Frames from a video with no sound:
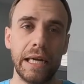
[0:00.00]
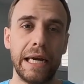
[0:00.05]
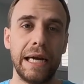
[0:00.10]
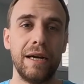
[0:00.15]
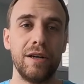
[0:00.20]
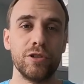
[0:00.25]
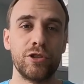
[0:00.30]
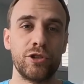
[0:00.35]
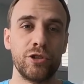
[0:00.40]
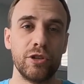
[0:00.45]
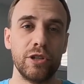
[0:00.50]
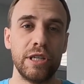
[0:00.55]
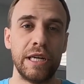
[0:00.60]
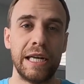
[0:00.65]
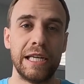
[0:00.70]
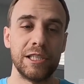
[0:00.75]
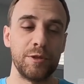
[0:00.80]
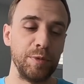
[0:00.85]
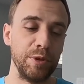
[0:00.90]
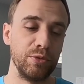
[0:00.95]
Altra
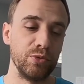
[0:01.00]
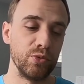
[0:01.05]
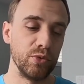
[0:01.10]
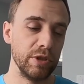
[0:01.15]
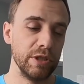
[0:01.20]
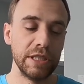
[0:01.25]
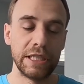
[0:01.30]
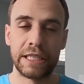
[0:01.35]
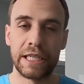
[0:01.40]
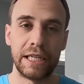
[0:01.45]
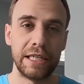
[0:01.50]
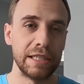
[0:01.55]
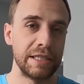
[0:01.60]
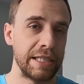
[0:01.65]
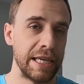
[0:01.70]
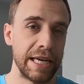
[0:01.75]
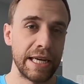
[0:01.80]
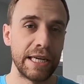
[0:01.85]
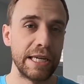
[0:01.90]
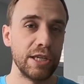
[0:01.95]
has been really kind of
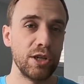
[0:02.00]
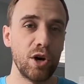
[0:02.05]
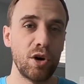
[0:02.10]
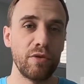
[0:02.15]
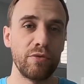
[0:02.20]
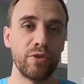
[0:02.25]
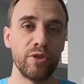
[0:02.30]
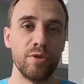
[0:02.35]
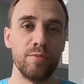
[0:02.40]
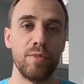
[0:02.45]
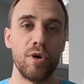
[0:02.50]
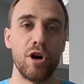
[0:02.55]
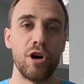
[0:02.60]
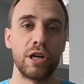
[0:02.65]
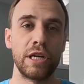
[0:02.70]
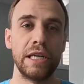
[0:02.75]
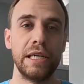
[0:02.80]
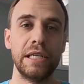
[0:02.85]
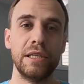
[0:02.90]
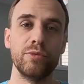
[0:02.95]
taking over the
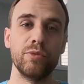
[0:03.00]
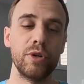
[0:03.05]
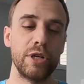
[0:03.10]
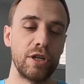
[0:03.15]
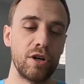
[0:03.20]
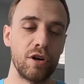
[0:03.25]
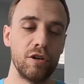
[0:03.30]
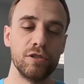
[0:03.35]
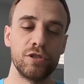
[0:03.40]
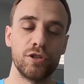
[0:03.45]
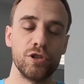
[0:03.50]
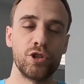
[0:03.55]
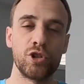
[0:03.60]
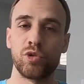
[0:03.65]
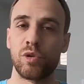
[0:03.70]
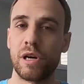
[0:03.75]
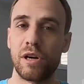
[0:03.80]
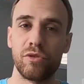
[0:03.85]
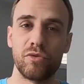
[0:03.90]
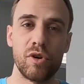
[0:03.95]
market in regards to
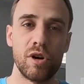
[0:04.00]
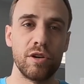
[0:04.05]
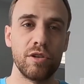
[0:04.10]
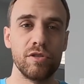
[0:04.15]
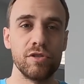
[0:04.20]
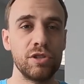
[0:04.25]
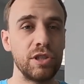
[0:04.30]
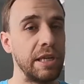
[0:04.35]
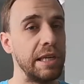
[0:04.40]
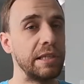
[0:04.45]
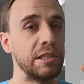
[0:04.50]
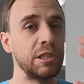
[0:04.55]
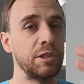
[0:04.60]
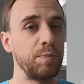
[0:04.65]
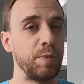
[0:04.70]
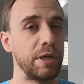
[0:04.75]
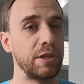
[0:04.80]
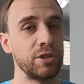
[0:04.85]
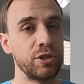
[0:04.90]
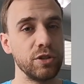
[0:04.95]
trail runners,
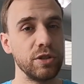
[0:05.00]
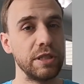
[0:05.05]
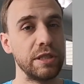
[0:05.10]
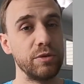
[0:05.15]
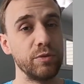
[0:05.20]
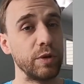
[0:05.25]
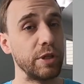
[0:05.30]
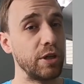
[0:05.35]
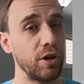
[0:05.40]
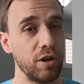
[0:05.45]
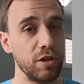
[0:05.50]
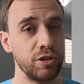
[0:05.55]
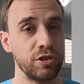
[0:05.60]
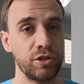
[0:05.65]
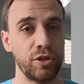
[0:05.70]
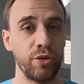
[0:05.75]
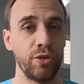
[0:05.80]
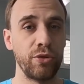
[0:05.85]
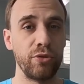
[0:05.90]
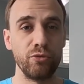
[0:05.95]
especially in regards
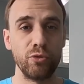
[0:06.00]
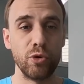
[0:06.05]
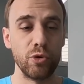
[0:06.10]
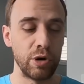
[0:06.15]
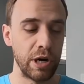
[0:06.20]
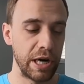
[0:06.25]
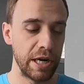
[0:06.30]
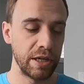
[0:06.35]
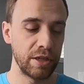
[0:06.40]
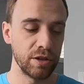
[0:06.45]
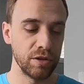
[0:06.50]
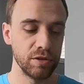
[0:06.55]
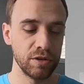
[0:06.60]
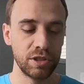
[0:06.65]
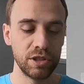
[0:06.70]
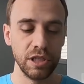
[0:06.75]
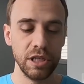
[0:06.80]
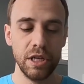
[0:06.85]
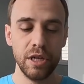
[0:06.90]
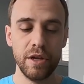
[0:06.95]
to through
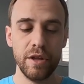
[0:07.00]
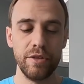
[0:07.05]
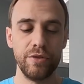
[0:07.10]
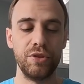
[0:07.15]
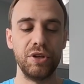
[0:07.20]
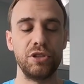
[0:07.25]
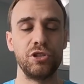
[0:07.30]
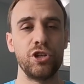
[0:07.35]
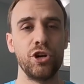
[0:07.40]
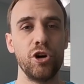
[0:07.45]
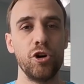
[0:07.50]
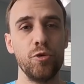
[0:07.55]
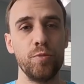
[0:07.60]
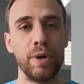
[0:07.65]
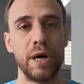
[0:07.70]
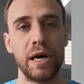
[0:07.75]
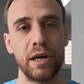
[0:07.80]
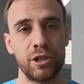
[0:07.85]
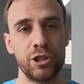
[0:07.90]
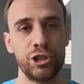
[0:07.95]
hikers. The toe
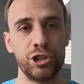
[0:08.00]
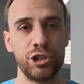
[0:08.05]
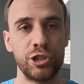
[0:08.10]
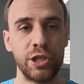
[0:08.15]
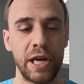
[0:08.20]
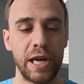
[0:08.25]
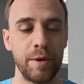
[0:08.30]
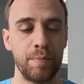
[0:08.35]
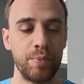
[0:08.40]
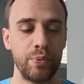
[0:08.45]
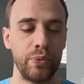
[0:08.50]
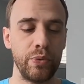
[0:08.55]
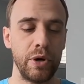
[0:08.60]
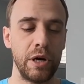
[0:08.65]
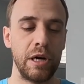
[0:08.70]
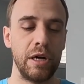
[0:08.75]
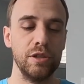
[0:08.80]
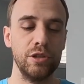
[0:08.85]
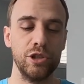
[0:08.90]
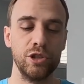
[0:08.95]
box shape
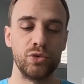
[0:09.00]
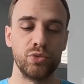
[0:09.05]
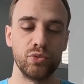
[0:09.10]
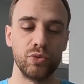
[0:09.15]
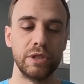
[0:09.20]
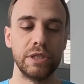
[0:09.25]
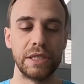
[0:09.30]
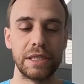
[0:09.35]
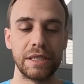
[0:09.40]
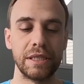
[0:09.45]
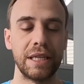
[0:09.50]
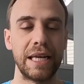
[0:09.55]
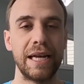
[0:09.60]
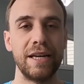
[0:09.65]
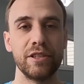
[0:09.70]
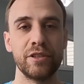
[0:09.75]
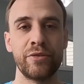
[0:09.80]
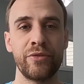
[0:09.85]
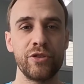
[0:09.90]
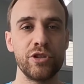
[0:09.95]
uh, just really
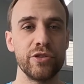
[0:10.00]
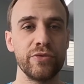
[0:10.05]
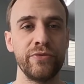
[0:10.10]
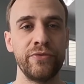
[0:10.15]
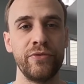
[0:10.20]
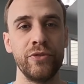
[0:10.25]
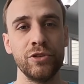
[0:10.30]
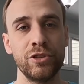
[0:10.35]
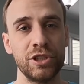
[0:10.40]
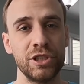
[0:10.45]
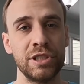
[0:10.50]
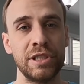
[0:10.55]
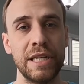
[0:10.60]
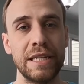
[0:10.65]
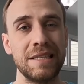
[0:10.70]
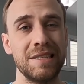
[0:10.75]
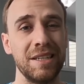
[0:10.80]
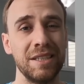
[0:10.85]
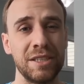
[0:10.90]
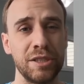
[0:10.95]
allows for your foot to stay
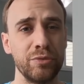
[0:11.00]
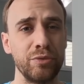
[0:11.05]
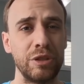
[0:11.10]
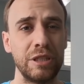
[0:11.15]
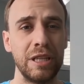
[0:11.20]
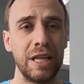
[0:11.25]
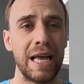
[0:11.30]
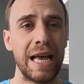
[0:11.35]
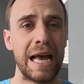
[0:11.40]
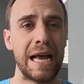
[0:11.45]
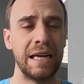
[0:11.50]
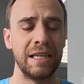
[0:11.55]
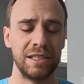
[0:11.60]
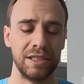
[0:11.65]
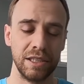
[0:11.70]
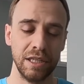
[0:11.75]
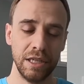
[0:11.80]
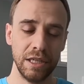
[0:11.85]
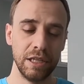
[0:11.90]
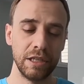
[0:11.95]
nice and
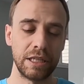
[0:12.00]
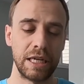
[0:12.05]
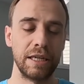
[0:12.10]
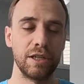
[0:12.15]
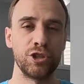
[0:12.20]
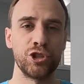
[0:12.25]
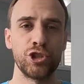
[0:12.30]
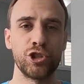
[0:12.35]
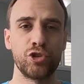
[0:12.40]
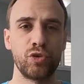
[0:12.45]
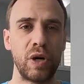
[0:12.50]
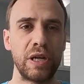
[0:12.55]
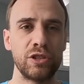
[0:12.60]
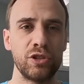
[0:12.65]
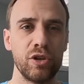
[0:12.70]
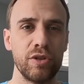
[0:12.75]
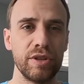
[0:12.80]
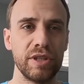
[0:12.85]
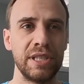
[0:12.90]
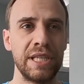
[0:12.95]
relaxed, kind of stretch
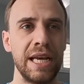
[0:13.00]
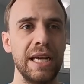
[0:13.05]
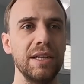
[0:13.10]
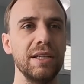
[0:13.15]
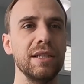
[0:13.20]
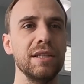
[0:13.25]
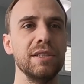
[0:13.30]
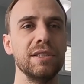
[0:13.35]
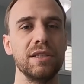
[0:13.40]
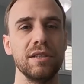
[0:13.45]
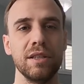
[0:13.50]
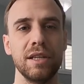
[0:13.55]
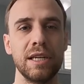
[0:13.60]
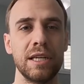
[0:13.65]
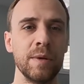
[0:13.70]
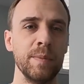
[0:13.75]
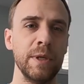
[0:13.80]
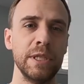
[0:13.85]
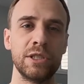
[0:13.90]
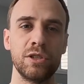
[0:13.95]
all the tendons,
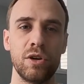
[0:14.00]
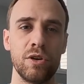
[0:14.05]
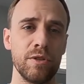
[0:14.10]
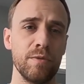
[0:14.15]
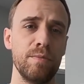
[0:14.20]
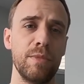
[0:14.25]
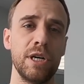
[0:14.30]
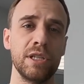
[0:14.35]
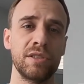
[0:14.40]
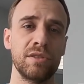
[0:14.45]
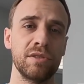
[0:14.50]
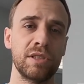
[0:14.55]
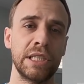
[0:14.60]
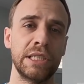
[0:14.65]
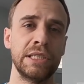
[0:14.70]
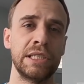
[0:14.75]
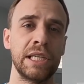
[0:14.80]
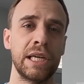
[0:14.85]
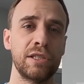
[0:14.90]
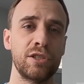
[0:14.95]
ligaments, all the muscles
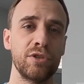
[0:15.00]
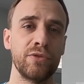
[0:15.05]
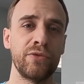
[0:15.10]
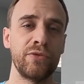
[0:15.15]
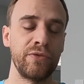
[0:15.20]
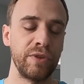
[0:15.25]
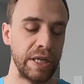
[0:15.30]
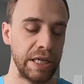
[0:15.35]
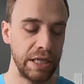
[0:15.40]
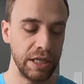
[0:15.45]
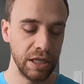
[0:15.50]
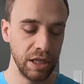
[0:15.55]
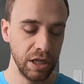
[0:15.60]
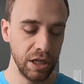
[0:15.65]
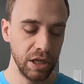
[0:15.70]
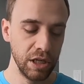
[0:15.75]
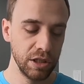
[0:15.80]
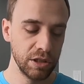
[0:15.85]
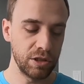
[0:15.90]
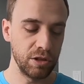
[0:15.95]
inside your feet.
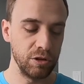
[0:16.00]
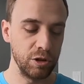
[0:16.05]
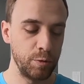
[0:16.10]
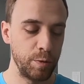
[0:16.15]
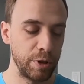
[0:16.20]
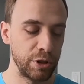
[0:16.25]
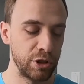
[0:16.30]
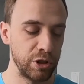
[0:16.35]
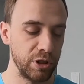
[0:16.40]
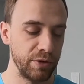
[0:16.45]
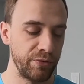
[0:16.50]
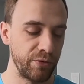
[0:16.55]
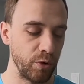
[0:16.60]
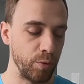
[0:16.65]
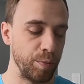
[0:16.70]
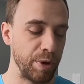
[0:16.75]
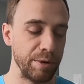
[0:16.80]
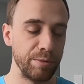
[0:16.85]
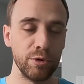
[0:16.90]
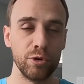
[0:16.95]
So, especially for
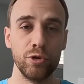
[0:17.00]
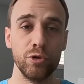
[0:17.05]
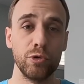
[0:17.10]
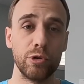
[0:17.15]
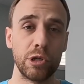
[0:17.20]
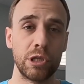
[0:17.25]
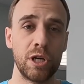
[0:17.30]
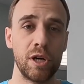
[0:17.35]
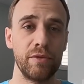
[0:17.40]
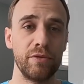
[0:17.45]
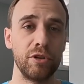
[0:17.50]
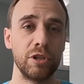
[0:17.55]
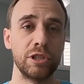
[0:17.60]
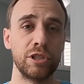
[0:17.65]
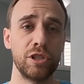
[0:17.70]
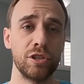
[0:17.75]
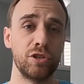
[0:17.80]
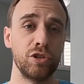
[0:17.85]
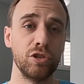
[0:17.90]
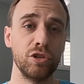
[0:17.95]
people who are covering
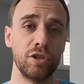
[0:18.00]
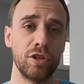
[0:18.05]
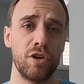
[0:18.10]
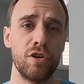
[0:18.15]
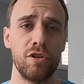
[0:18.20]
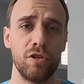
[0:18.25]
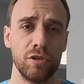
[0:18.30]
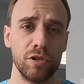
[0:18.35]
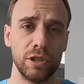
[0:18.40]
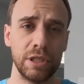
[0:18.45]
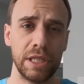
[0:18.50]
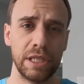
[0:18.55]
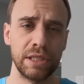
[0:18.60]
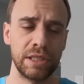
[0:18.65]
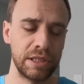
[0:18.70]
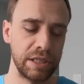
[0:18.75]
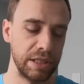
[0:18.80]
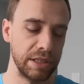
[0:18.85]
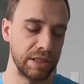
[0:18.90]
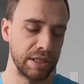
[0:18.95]
such a long
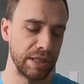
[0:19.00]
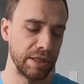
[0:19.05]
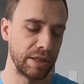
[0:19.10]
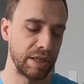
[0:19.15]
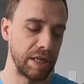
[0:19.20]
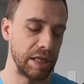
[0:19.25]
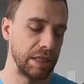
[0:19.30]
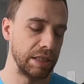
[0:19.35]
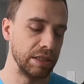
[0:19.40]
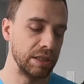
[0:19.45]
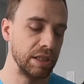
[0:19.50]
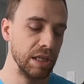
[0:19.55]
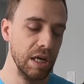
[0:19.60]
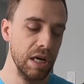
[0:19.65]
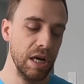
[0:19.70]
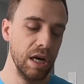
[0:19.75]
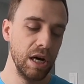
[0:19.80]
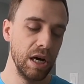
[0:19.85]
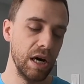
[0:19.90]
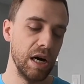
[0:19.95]
distance and things,
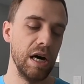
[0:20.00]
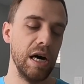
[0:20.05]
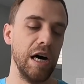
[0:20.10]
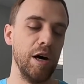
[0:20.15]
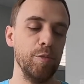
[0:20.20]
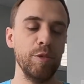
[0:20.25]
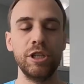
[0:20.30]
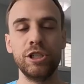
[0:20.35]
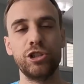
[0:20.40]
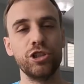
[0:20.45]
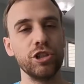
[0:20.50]
uh, it